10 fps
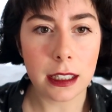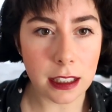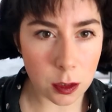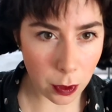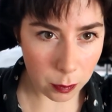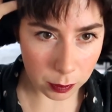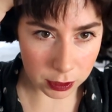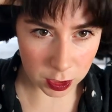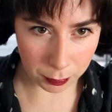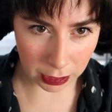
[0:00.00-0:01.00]
This is where we
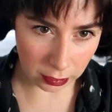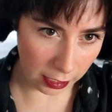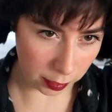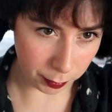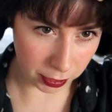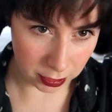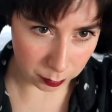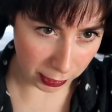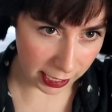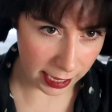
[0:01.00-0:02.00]
wish me good luck,
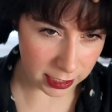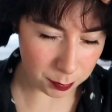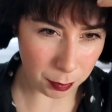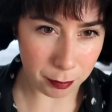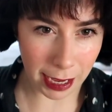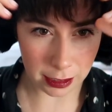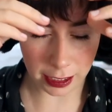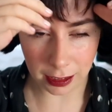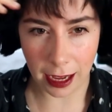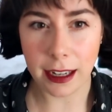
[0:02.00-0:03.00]
because my hair's been back
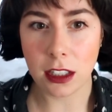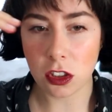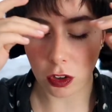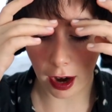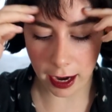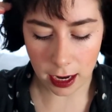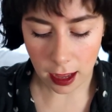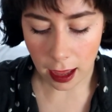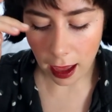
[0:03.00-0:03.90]
like that and it's dry.